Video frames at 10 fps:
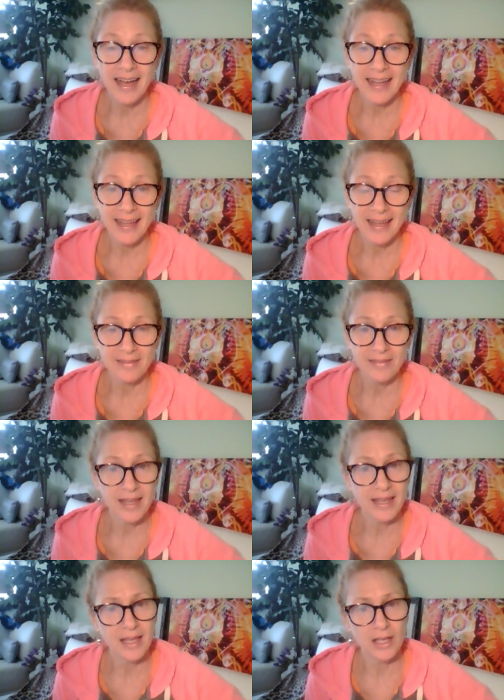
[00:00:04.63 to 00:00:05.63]
I have
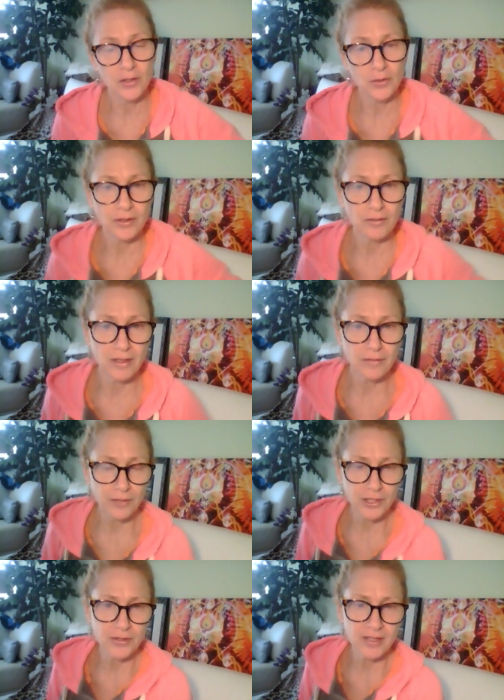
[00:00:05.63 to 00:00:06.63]
a union read
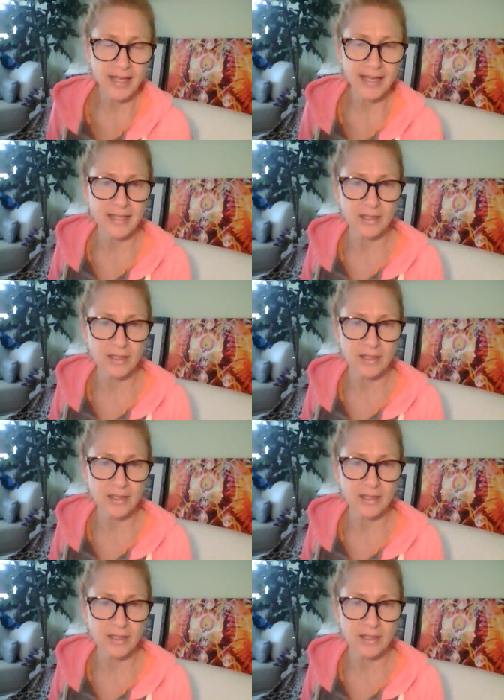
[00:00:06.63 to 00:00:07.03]
for you today.